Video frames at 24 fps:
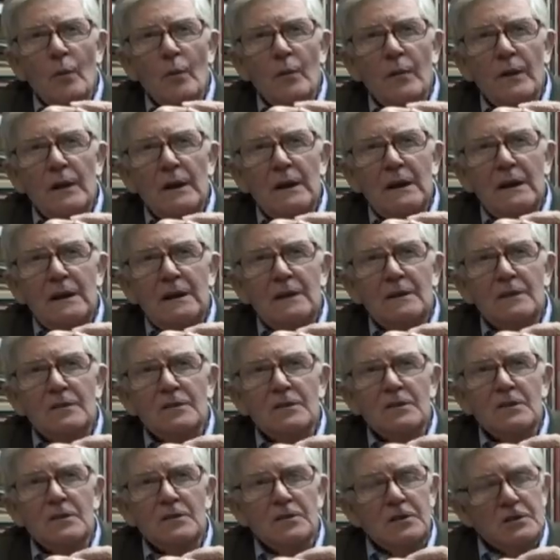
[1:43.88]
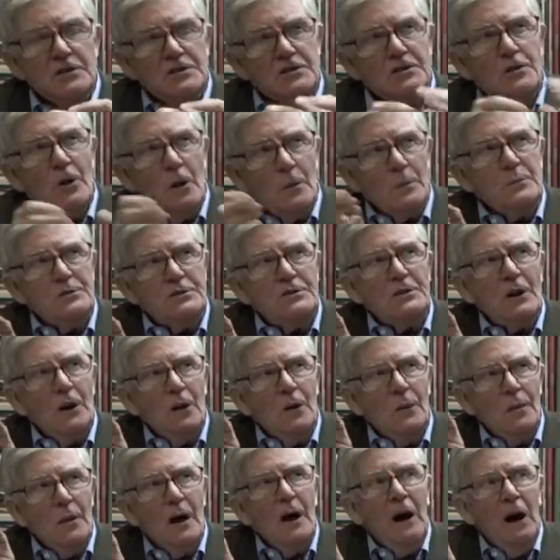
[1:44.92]
the shops
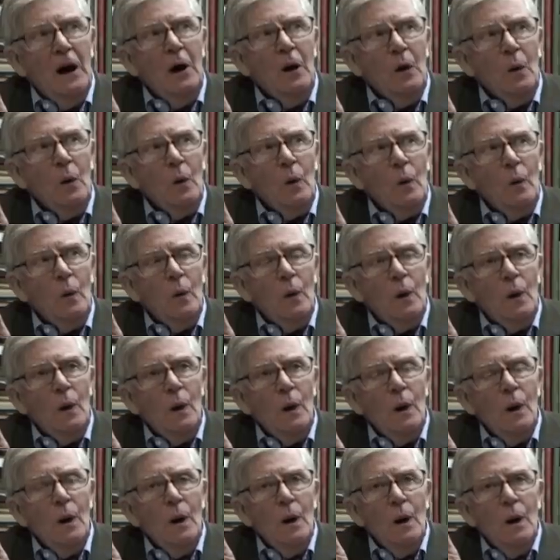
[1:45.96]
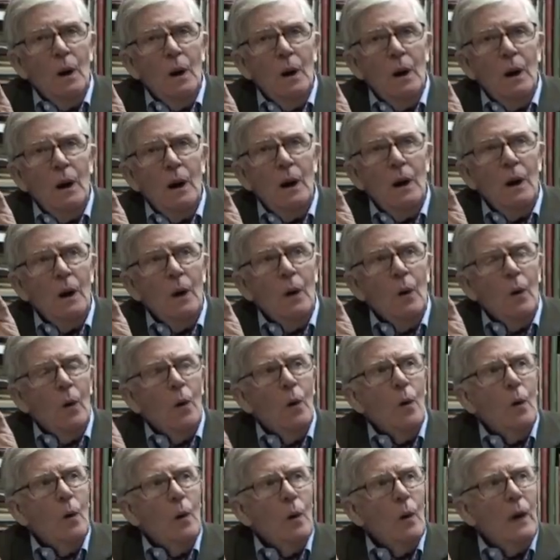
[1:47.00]
on the whole
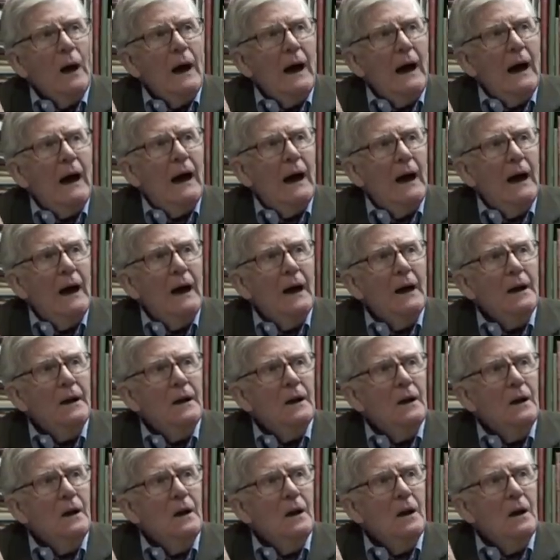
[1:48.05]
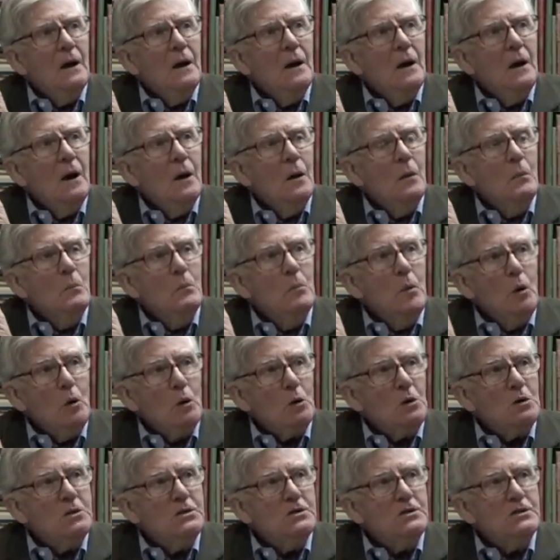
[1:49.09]
all had
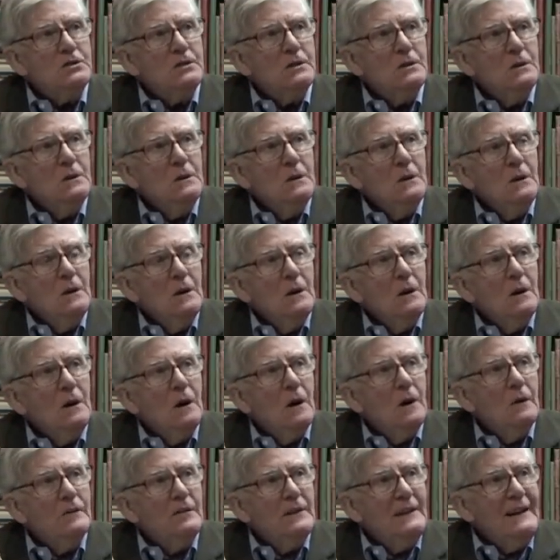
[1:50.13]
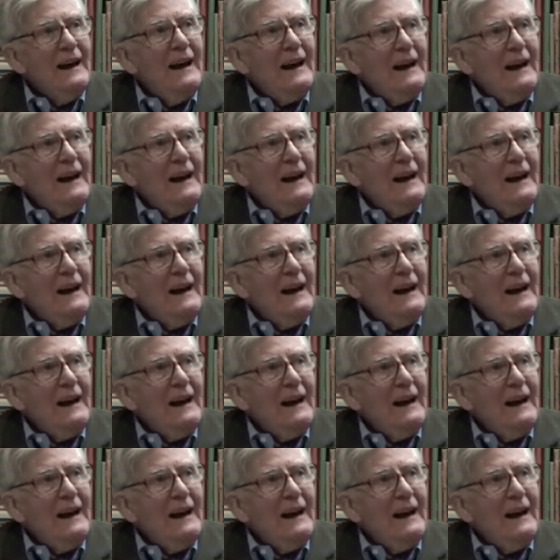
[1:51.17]
books of an